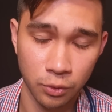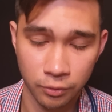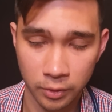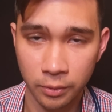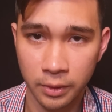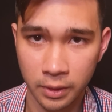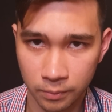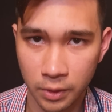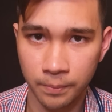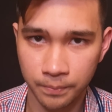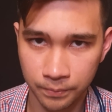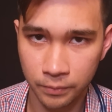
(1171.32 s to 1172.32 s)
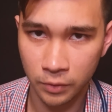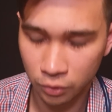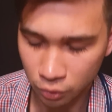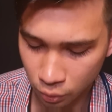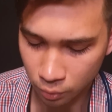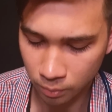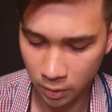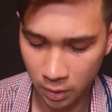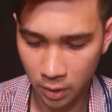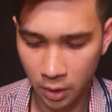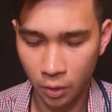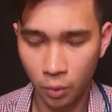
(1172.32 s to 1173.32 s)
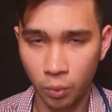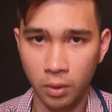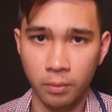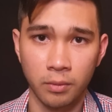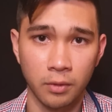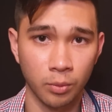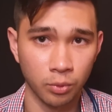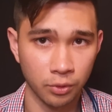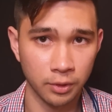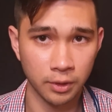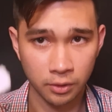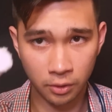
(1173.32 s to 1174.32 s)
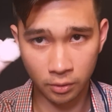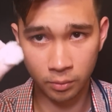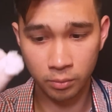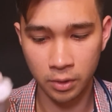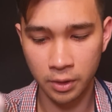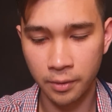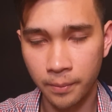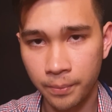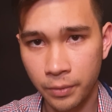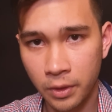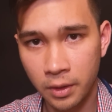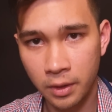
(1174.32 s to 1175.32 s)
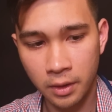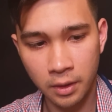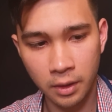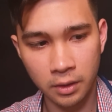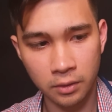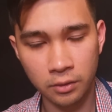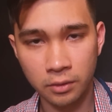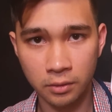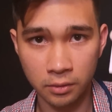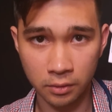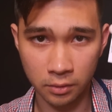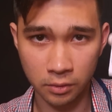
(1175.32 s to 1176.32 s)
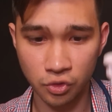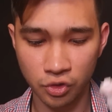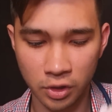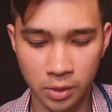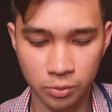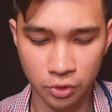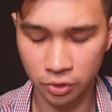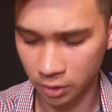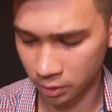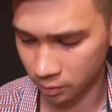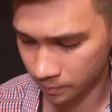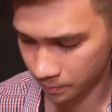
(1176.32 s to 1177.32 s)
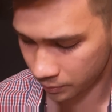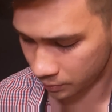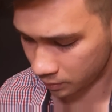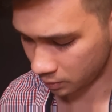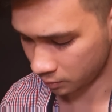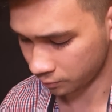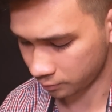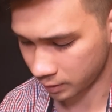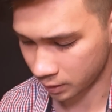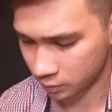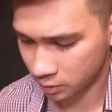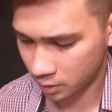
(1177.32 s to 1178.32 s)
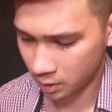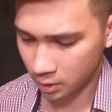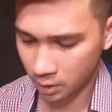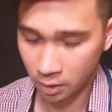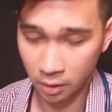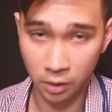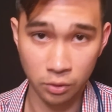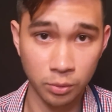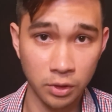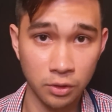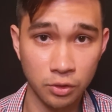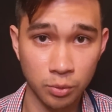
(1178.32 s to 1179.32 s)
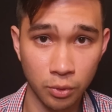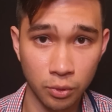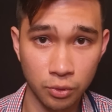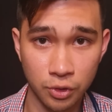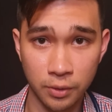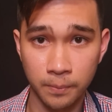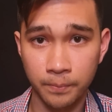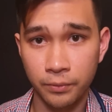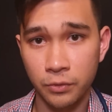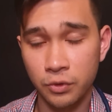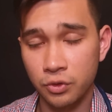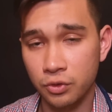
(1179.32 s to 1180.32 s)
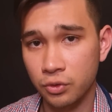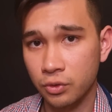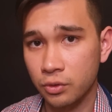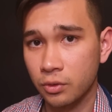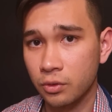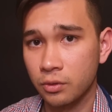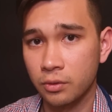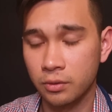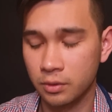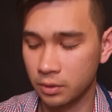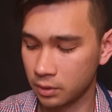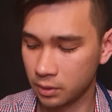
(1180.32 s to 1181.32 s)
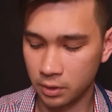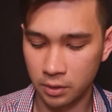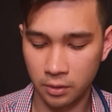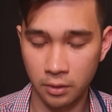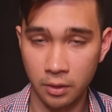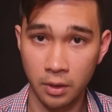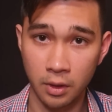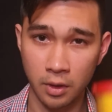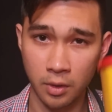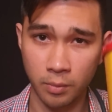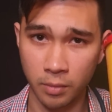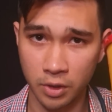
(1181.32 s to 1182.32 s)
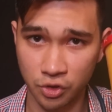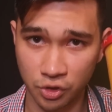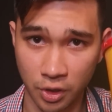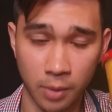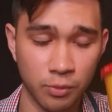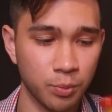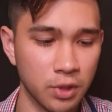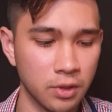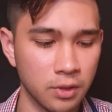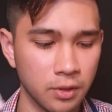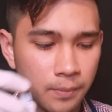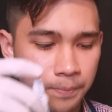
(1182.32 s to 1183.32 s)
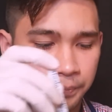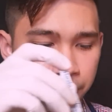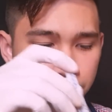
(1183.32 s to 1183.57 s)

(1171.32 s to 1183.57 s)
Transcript: You felt that, yeah. That's good. Well, I'll put the cotton bud and sharps aside. In fact, I'll be disposing this in my sharps bin here,